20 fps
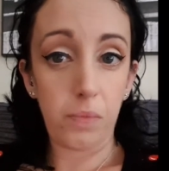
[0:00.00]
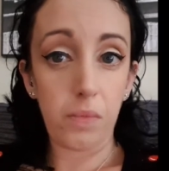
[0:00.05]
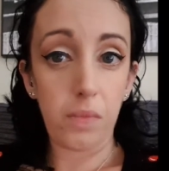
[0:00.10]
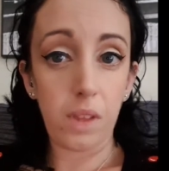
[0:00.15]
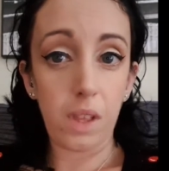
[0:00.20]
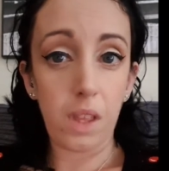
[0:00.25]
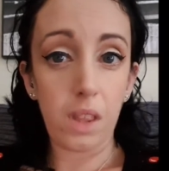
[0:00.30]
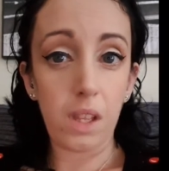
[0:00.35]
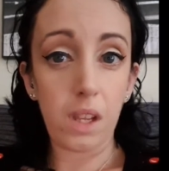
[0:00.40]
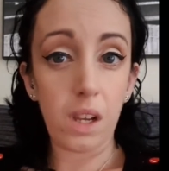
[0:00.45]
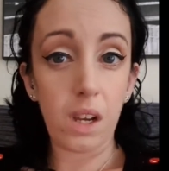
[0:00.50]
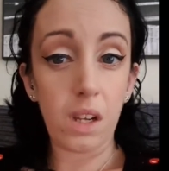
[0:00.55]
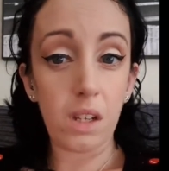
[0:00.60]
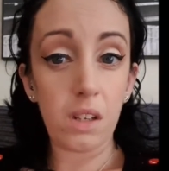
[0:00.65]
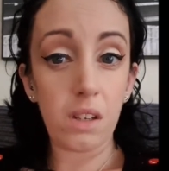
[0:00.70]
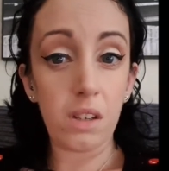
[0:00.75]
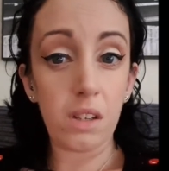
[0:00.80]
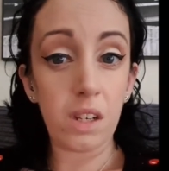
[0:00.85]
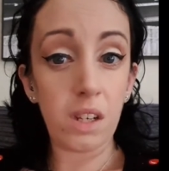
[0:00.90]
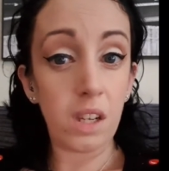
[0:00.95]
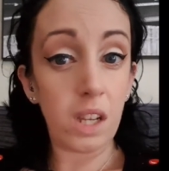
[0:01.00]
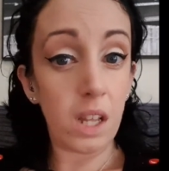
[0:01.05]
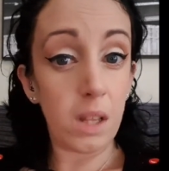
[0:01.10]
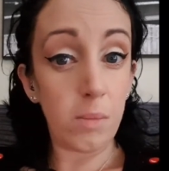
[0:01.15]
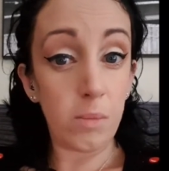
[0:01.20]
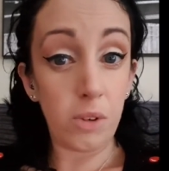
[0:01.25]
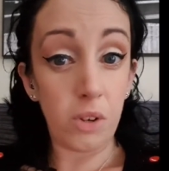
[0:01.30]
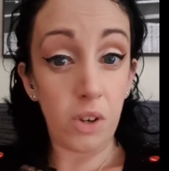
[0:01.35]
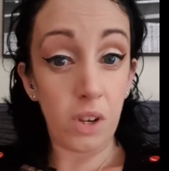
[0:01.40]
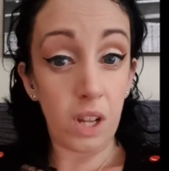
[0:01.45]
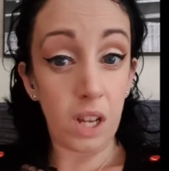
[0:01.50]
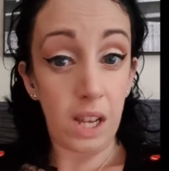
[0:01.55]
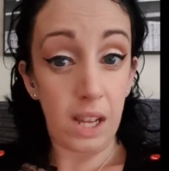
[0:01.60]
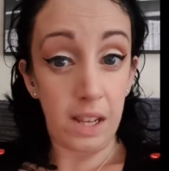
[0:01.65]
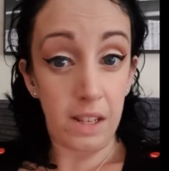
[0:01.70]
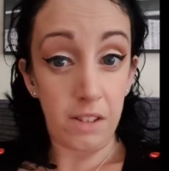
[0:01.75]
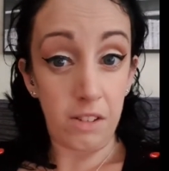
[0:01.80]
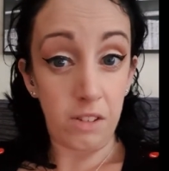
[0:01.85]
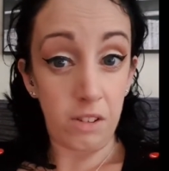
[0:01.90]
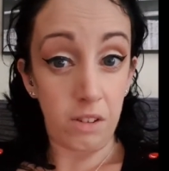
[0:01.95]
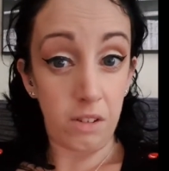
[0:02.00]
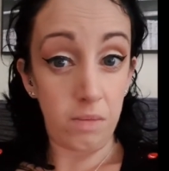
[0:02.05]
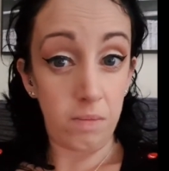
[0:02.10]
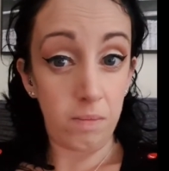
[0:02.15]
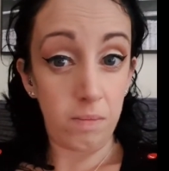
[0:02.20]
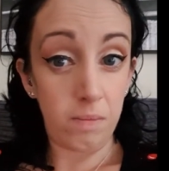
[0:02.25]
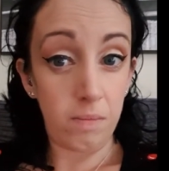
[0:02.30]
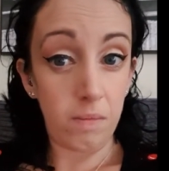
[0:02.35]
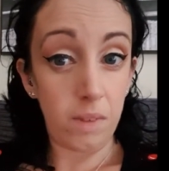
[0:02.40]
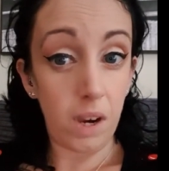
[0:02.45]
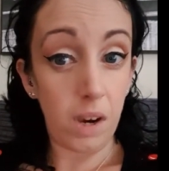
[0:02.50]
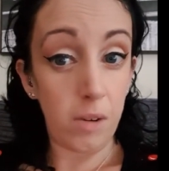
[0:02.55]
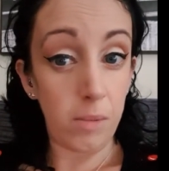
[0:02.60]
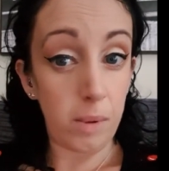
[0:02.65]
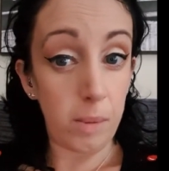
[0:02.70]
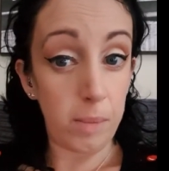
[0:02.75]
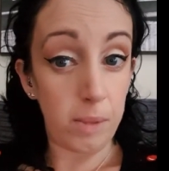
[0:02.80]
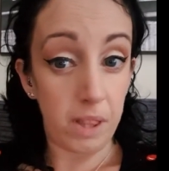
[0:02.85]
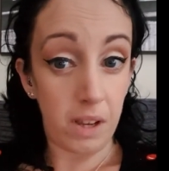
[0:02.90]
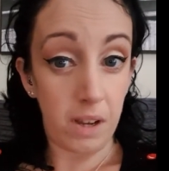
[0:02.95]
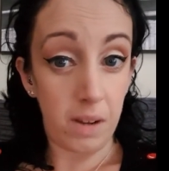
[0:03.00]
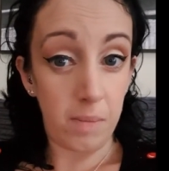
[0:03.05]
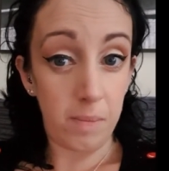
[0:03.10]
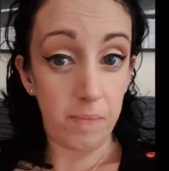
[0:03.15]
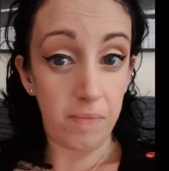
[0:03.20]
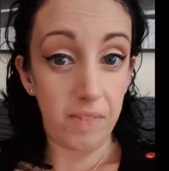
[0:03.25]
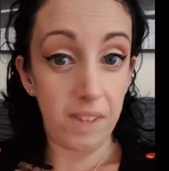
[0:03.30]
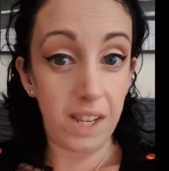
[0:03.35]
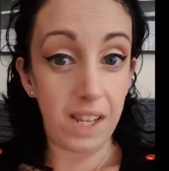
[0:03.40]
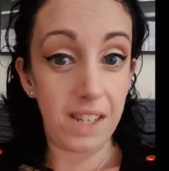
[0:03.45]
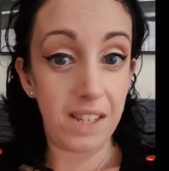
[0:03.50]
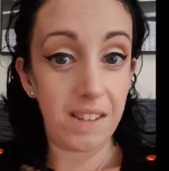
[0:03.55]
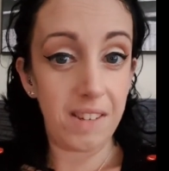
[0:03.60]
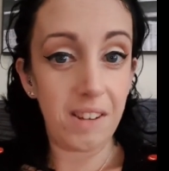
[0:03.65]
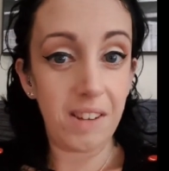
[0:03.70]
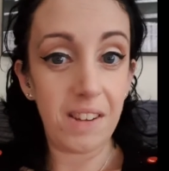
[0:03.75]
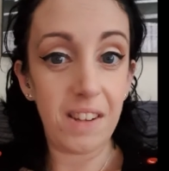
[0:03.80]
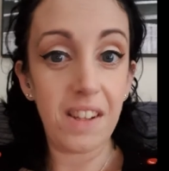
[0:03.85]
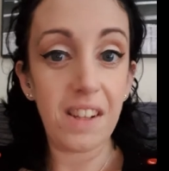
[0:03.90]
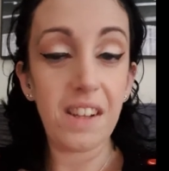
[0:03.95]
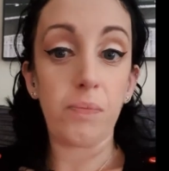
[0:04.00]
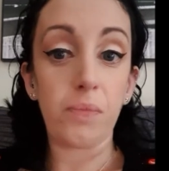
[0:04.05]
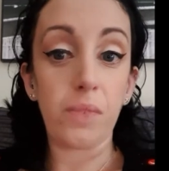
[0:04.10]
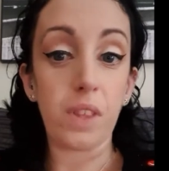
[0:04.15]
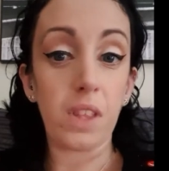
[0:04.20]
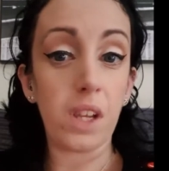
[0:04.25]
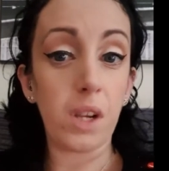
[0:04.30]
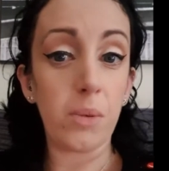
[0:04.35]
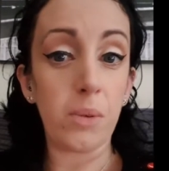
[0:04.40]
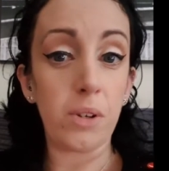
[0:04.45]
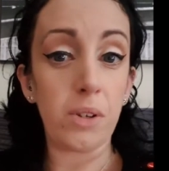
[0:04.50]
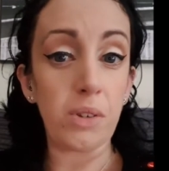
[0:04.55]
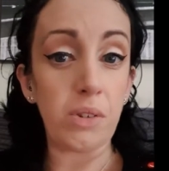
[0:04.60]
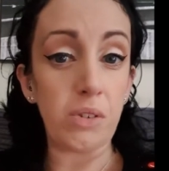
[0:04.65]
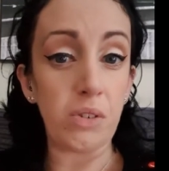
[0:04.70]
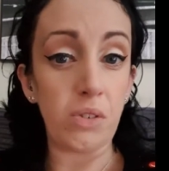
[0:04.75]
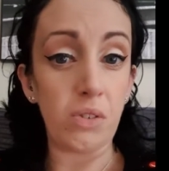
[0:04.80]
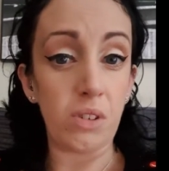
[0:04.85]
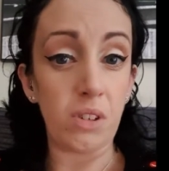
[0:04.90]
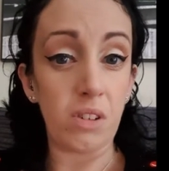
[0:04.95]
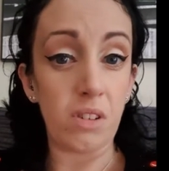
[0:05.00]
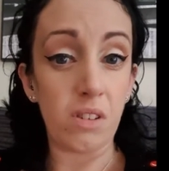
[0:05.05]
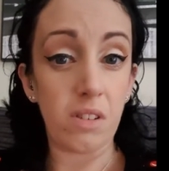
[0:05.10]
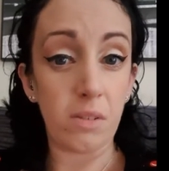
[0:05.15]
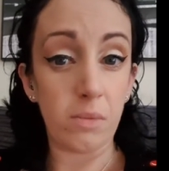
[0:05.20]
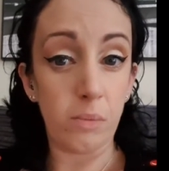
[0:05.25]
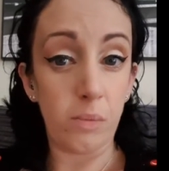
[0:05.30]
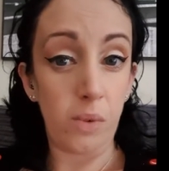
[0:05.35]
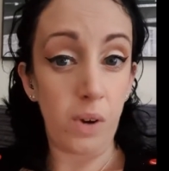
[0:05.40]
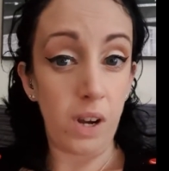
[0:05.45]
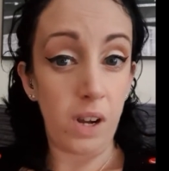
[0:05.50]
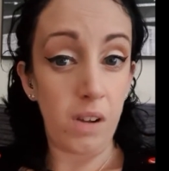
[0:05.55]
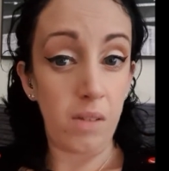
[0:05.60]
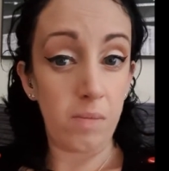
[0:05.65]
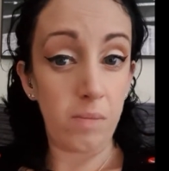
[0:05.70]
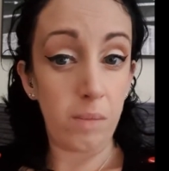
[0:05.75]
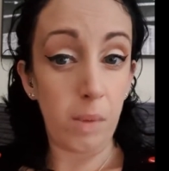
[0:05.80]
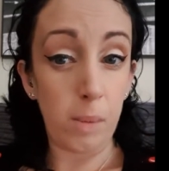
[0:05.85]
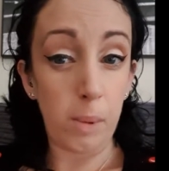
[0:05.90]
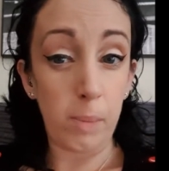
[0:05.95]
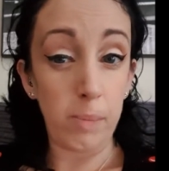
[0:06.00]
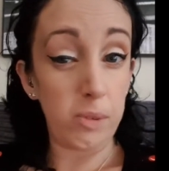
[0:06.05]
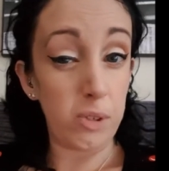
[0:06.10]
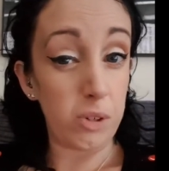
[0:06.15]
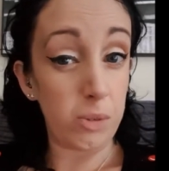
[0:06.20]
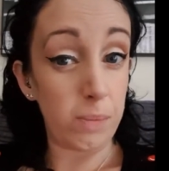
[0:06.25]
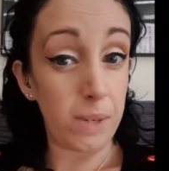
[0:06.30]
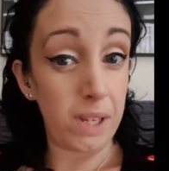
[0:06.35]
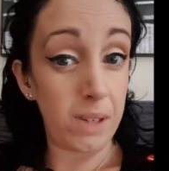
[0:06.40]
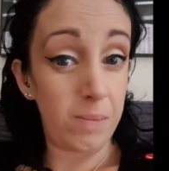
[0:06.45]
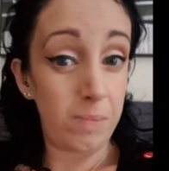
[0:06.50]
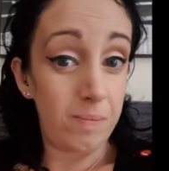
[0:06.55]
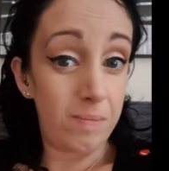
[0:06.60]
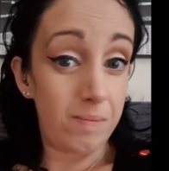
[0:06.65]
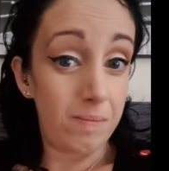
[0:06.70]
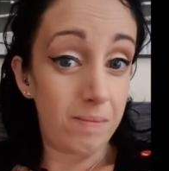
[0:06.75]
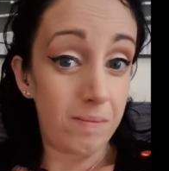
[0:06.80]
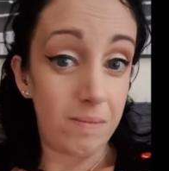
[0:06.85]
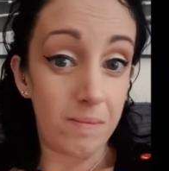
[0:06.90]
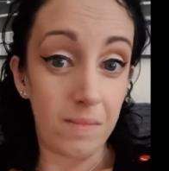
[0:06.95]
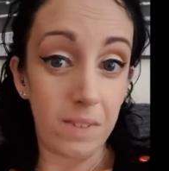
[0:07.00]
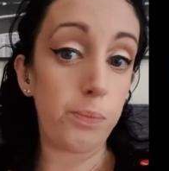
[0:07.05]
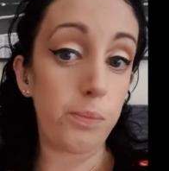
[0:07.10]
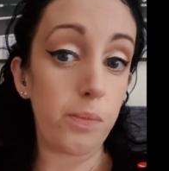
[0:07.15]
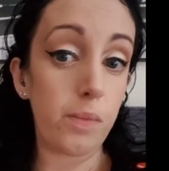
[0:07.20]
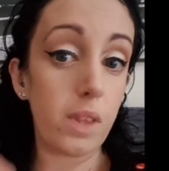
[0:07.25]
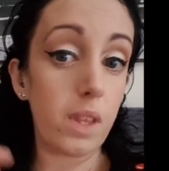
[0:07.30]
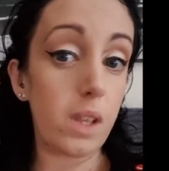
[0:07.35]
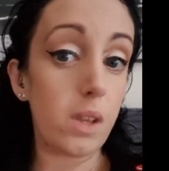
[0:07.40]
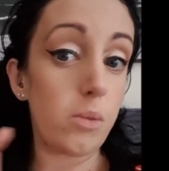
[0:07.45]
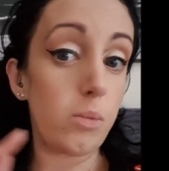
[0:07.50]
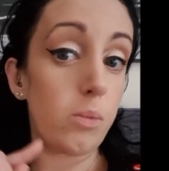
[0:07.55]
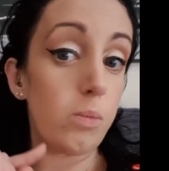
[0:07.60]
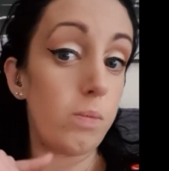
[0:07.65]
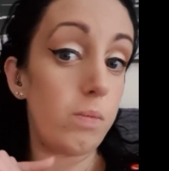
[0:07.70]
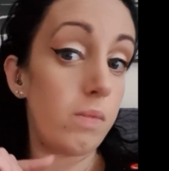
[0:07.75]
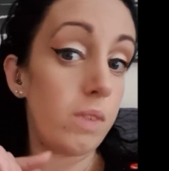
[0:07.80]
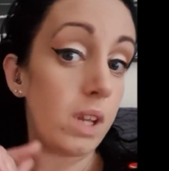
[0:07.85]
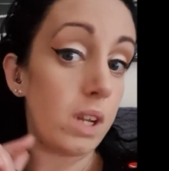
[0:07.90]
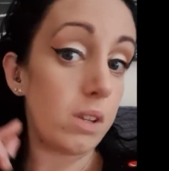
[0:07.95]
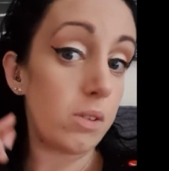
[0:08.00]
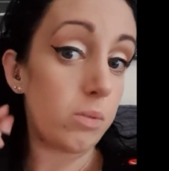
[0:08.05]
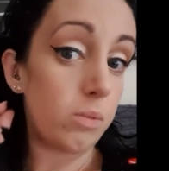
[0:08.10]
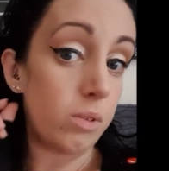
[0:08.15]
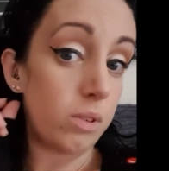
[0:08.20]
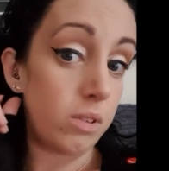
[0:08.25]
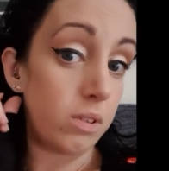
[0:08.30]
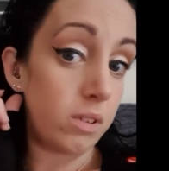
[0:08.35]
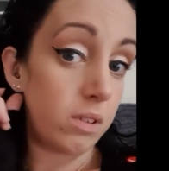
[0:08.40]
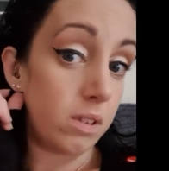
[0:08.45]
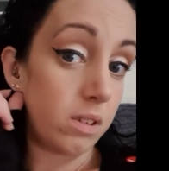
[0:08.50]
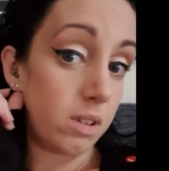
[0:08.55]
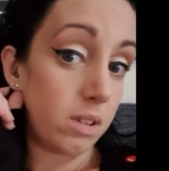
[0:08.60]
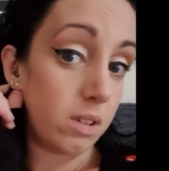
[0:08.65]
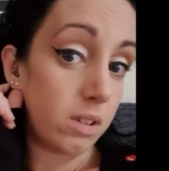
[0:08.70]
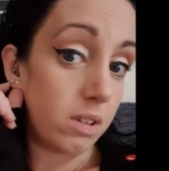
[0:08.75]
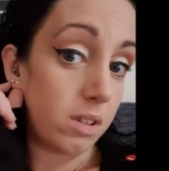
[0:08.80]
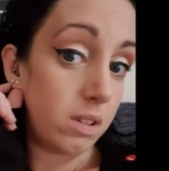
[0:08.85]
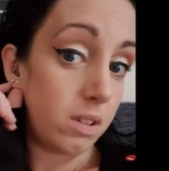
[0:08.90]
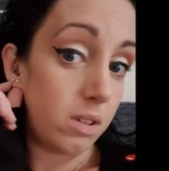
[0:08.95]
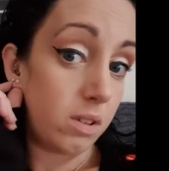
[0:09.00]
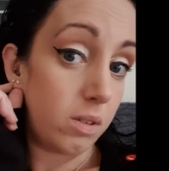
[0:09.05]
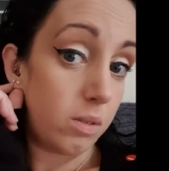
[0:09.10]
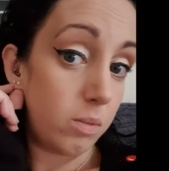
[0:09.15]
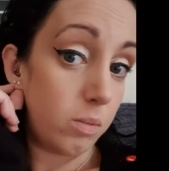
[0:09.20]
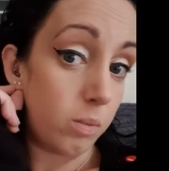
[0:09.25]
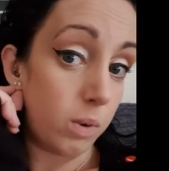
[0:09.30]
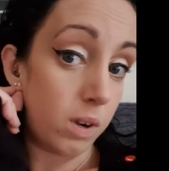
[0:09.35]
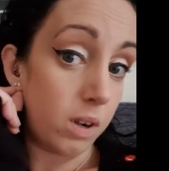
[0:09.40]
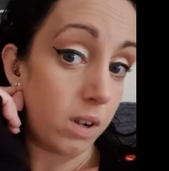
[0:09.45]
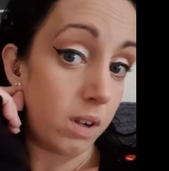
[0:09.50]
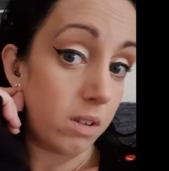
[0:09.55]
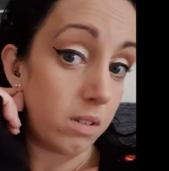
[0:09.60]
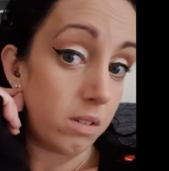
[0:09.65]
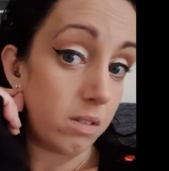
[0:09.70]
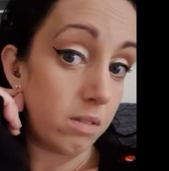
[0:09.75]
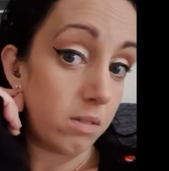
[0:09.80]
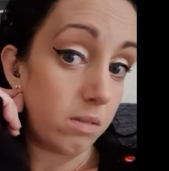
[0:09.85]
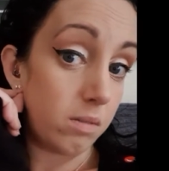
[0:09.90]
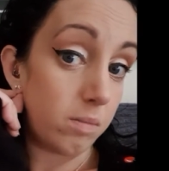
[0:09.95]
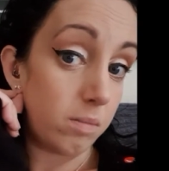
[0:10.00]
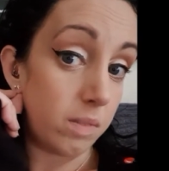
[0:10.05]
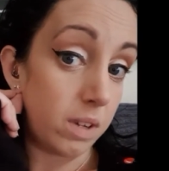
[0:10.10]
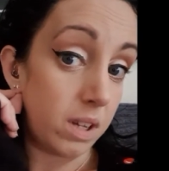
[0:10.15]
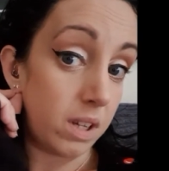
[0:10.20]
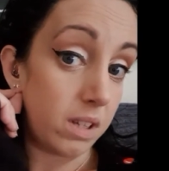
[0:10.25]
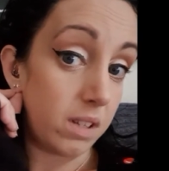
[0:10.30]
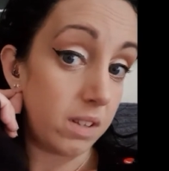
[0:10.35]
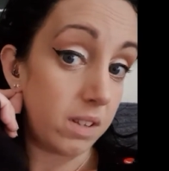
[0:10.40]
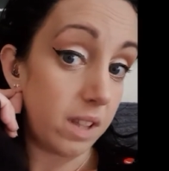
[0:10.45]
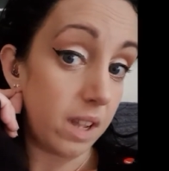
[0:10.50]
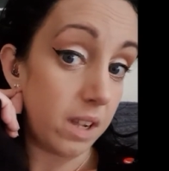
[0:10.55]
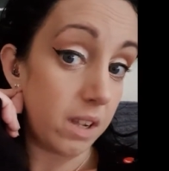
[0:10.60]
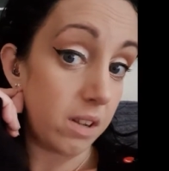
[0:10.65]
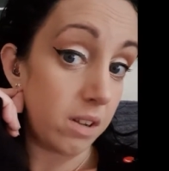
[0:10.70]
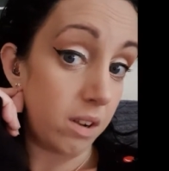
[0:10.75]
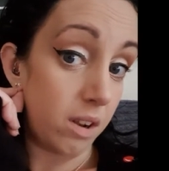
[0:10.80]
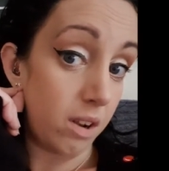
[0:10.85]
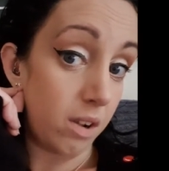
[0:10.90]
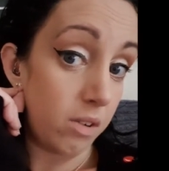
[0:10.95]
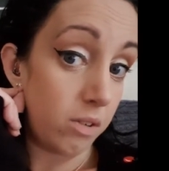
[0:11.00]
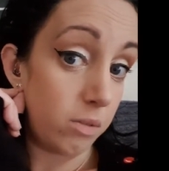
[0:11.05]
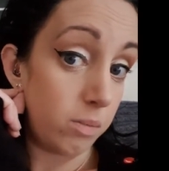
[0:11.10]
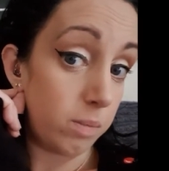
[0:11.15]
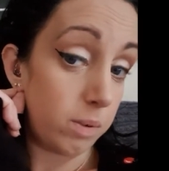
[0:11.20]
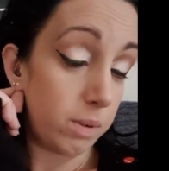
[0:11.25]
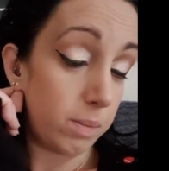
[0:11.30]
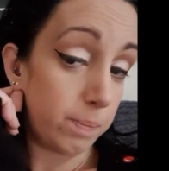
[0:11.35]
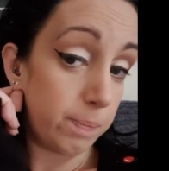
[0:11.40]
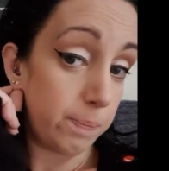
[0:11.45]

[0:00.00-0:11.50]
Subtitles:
I think I didn't get them done at Claire's though. I remember that. I think I went to a jeweller's somewhere. My mum took me. Next ones were my second lobes.